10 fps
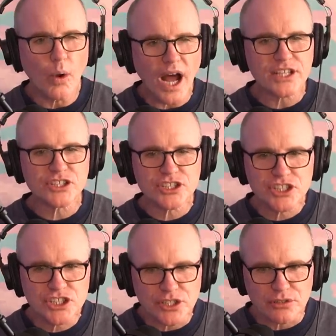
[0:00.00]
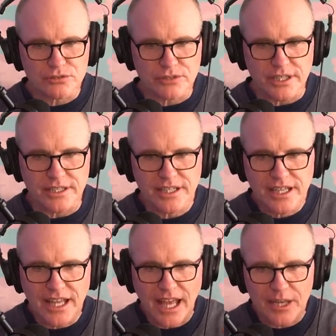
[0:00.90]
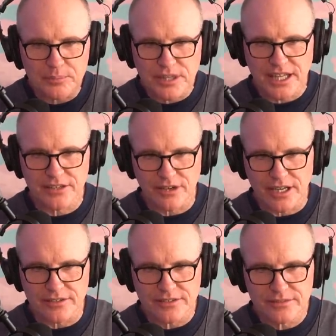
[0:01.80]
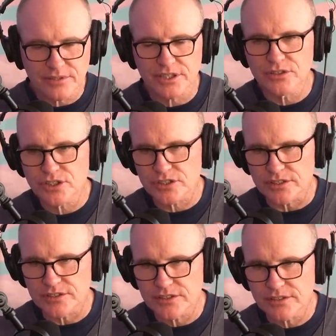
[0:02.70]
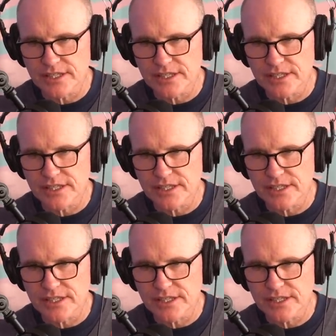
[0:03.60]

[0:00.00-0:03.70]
watch children at a playground. Well, you shouldn't. You